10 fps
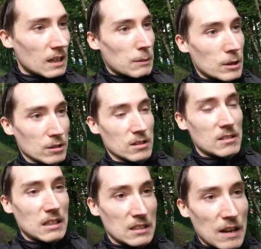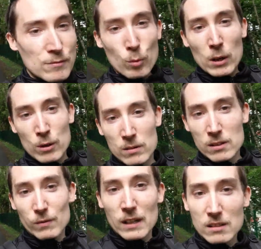because it says everywhere on
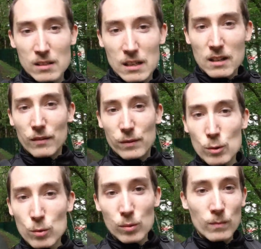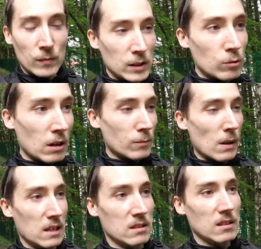this fence that if you
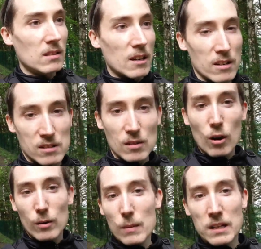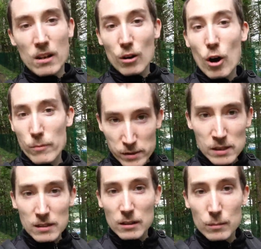trespass it, there is an automatic alarm
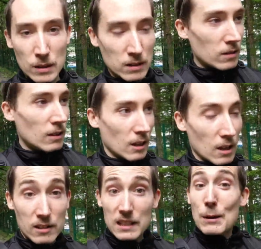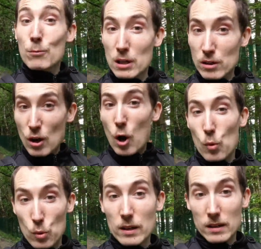system, and they will
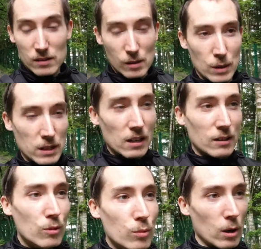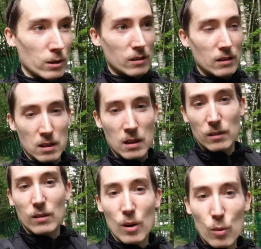know that somebody has crossed it
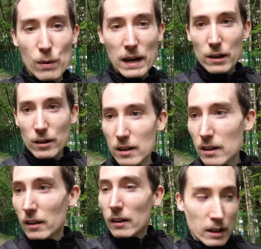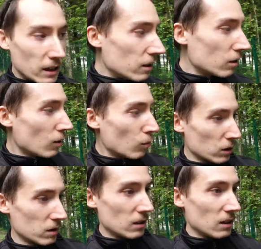and where and
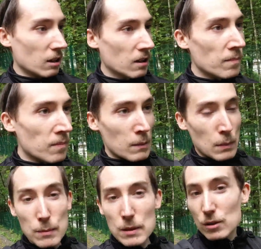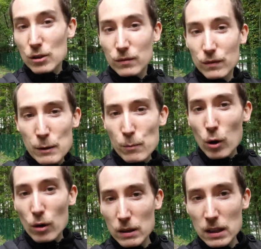whatnot. Maybe it's just fear
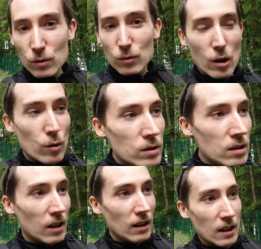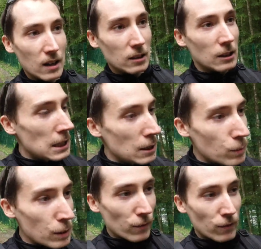mongering, who knows, to keep
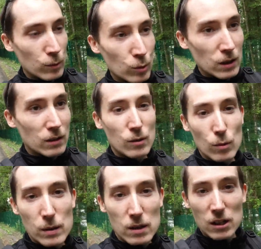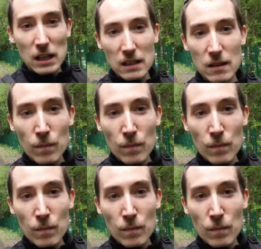people from doing stupid shit,